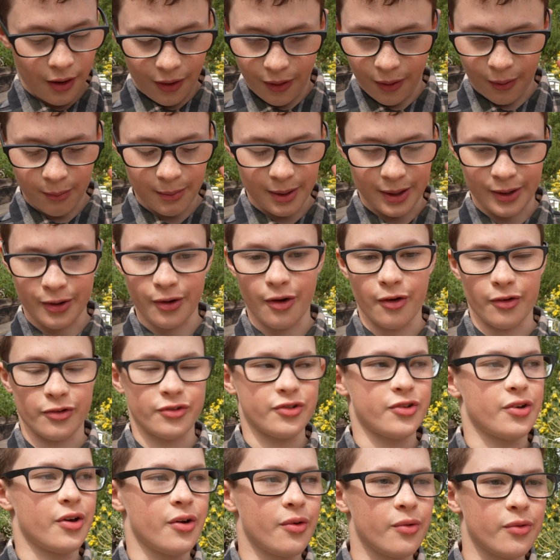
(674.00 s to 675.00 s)
oh my God,
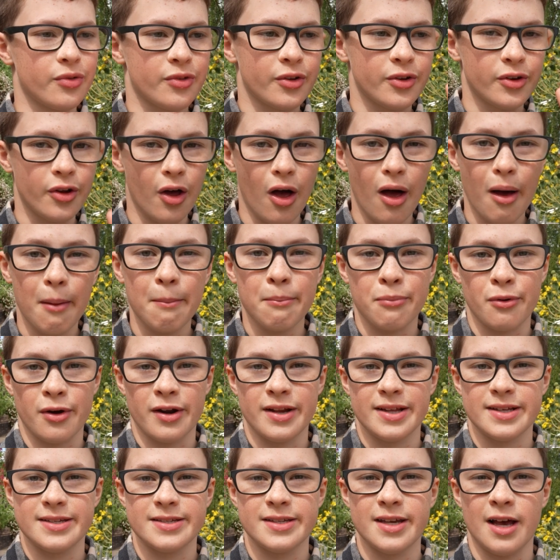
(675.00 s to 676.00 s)
so the naan bread
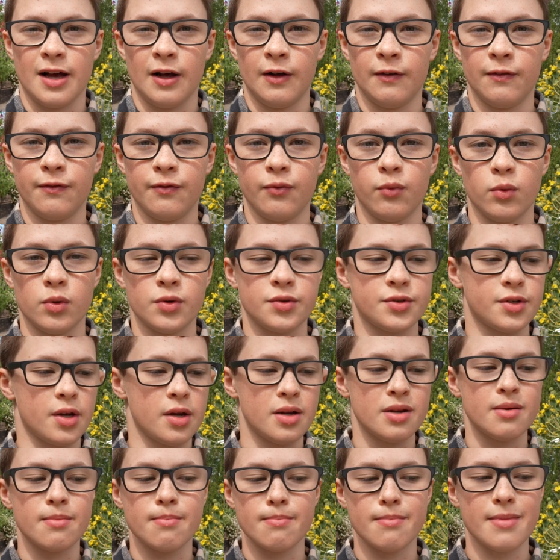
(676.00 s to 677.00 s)
itself was
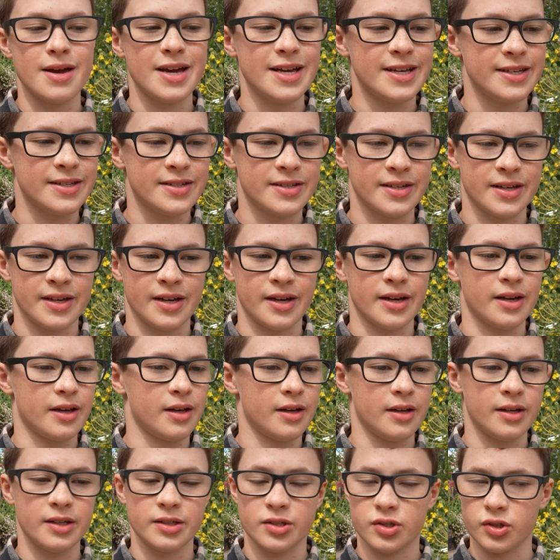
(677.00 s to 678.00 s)
an amazing,
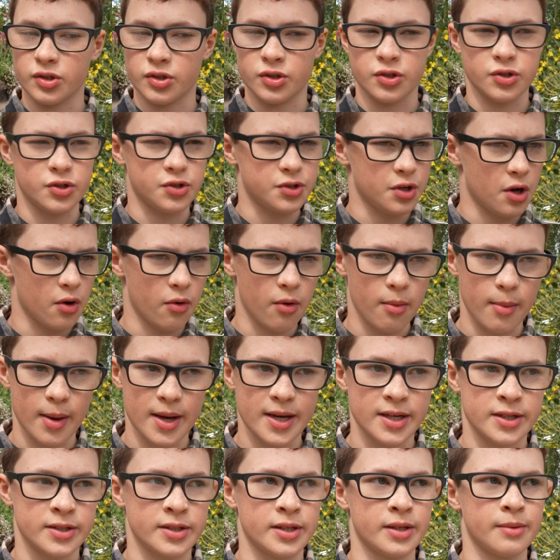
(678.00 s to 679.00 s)
it's just so
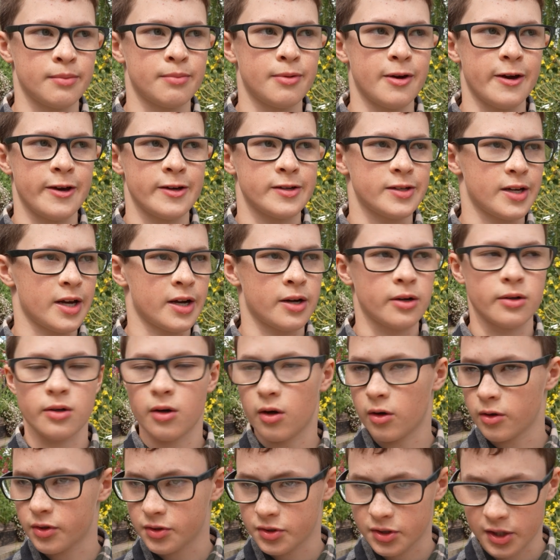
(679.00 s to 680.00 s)
amazing base. I could
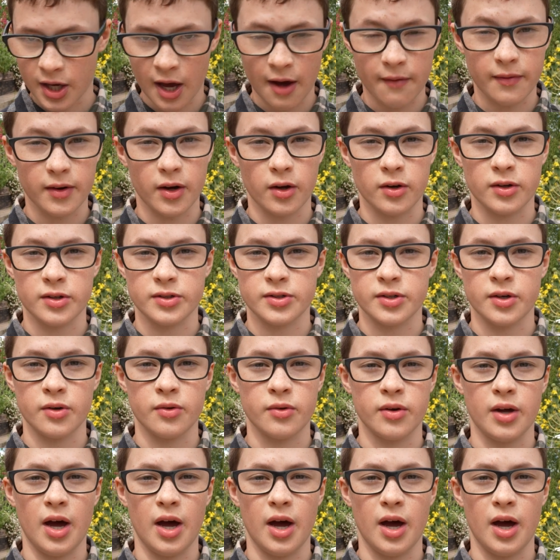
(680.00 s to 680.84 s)
honestly have it on its own.